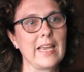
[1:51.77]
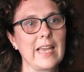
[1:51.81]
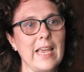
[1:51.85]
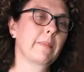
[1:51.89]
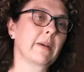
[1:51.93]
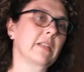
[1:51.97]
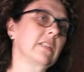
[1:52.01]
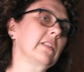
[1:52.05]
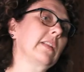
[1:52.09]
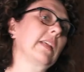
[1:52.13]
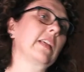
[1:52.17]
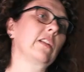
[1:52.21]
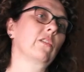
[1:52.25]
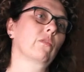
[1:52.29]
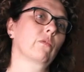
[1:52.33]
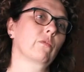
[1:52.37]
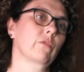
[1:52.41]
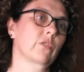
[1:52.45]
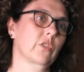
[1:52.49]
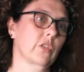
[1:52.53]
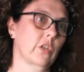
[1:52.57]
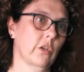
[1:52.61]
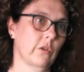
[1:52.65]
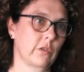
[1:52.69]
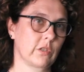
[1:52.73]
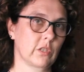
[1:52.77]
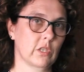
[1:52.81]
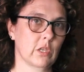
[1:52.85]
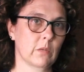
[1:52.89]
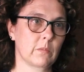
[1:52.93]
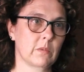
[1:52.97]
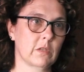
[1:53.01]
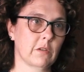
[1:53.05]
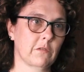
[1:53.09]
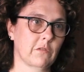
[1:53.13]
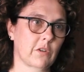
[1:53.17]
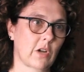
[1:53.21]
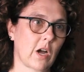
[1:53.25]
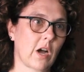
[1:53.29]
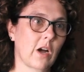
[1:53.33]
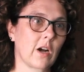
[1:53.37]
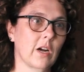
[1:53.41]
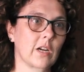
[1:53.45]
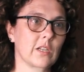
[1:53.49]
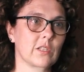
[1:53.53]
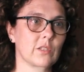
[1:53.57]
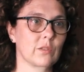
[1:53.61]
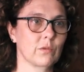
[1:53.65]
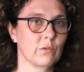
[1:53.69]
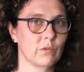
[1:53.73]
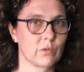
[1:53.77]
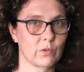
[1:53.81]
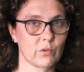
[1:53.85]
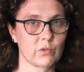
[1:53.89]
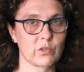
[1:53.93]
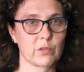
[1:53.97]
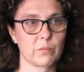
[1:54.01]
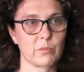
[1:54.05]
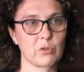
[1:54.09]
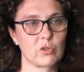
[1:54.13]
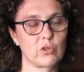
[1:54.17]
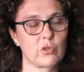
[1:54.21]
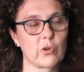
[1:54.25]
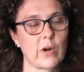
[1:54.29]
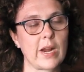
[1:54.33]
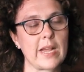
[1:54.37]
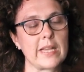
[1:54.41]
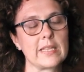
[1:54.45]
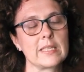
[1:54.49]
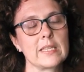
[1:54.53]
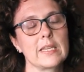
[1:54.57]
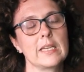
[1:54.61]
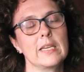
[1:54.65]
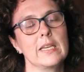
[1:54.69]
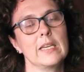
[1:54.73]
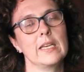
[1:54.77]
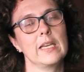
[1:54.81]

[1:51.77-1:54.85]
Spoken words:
but then also in terms of God, who's also portrayed